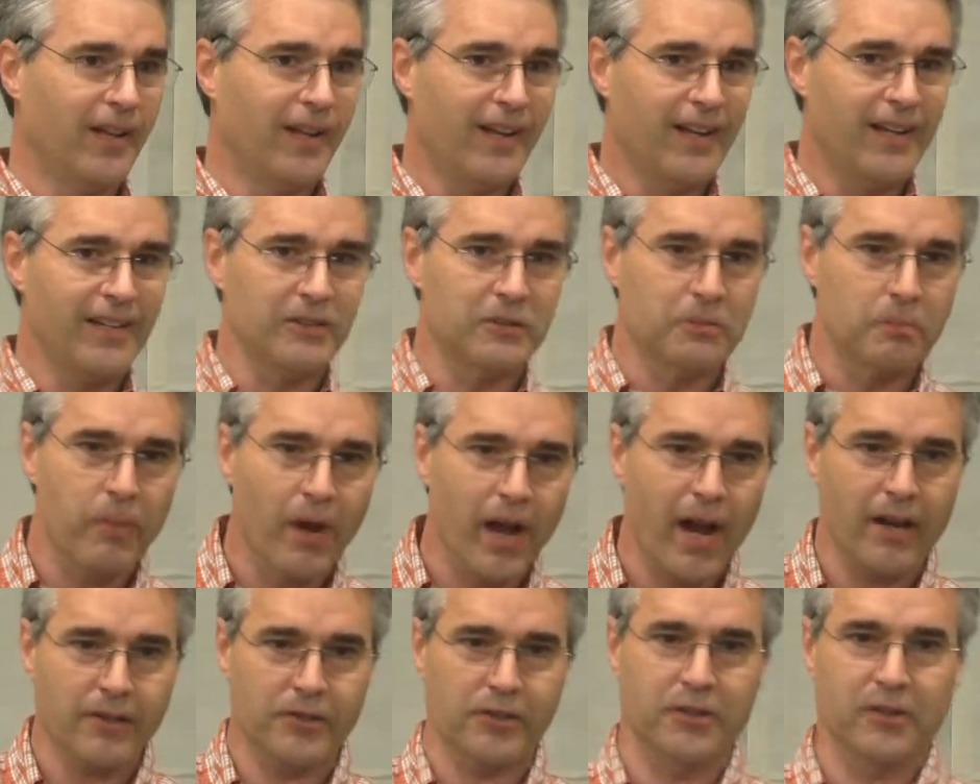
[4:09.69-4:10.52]
He's
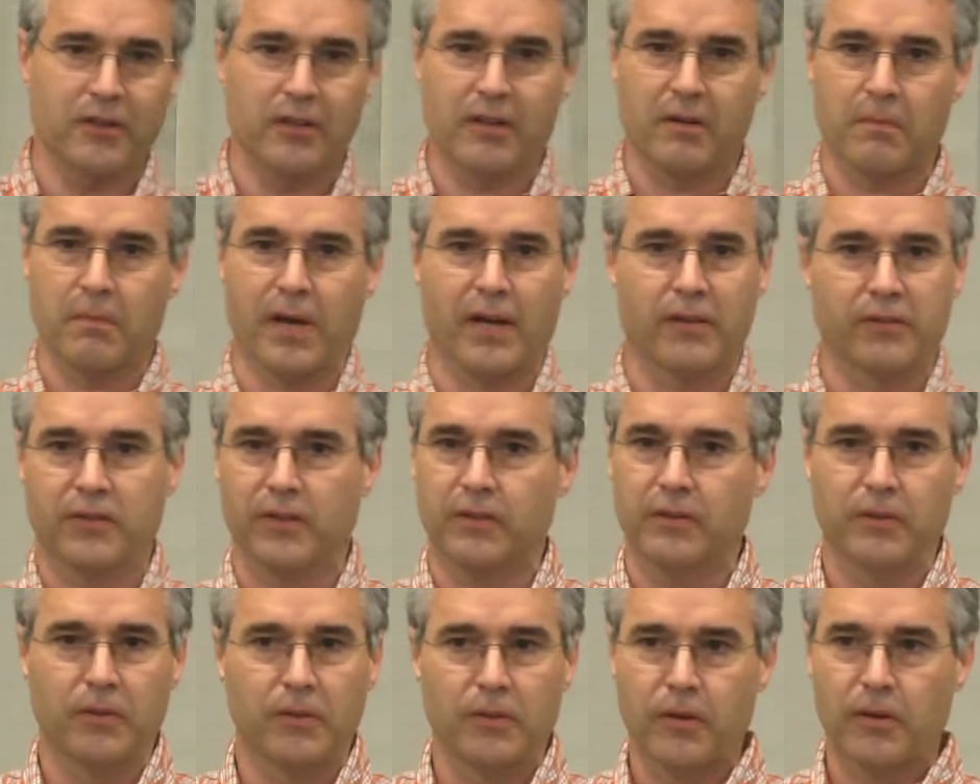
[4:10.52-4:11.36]
passionate about the
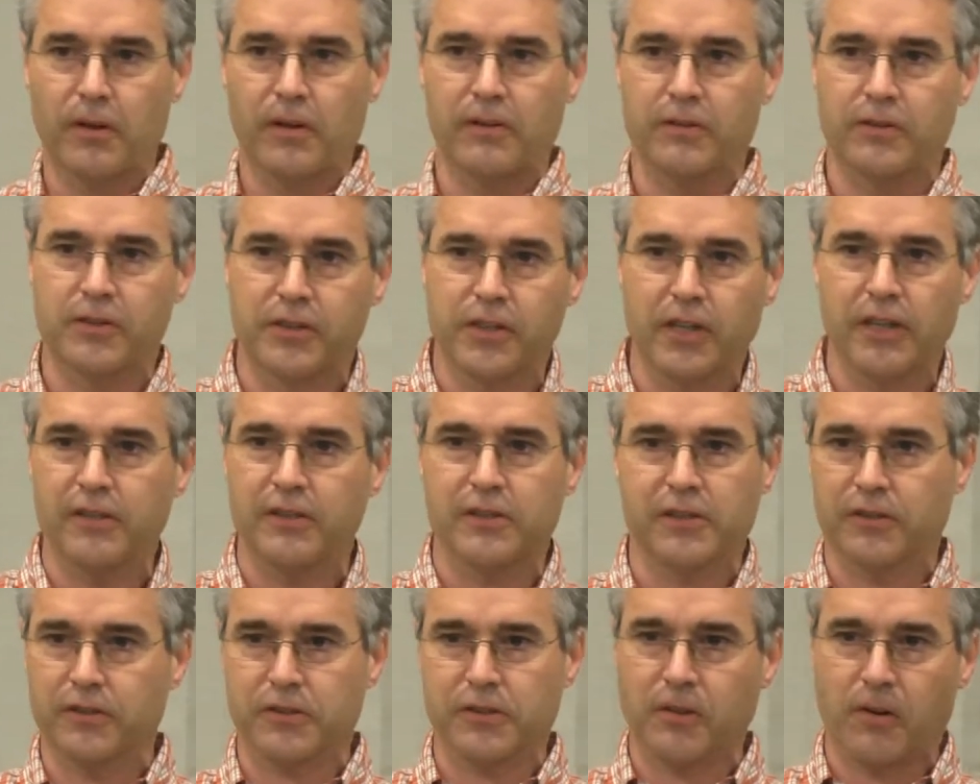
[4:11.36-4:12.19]
Lord
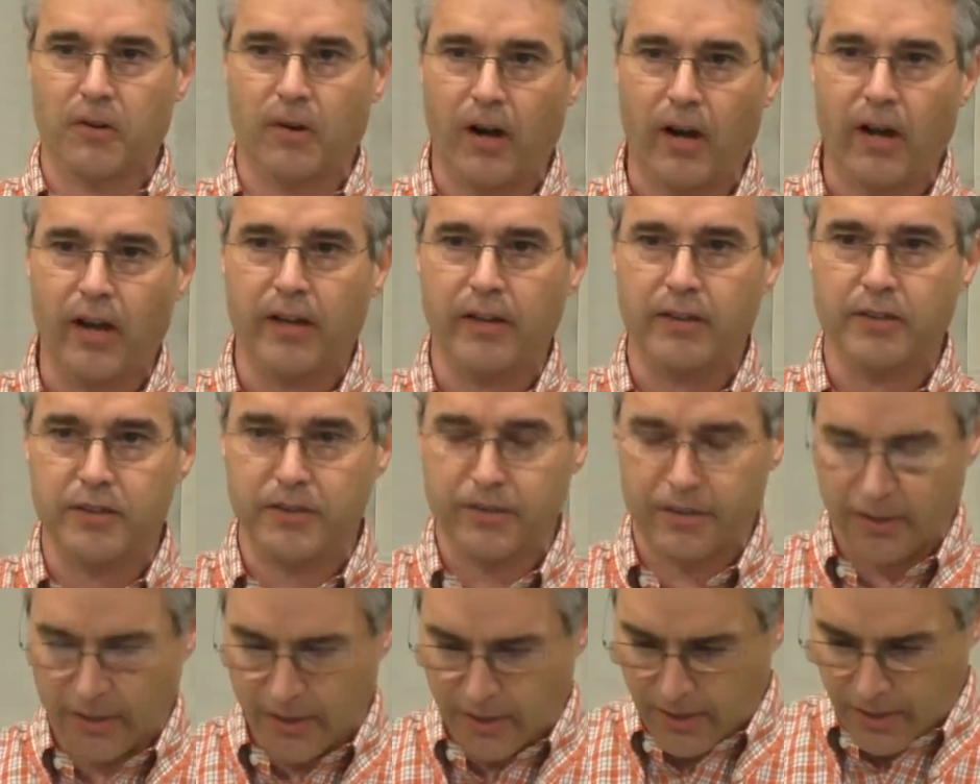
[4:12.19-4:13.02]
Jesus Christ.